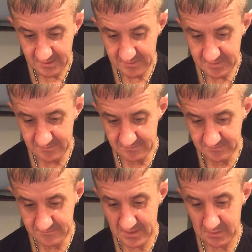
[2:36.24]
But
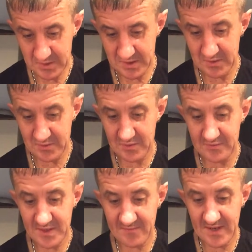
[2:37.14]
I was going to do
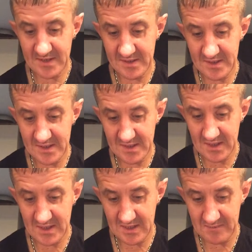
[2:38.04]
another Sven's
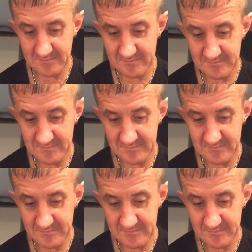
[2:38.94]
um,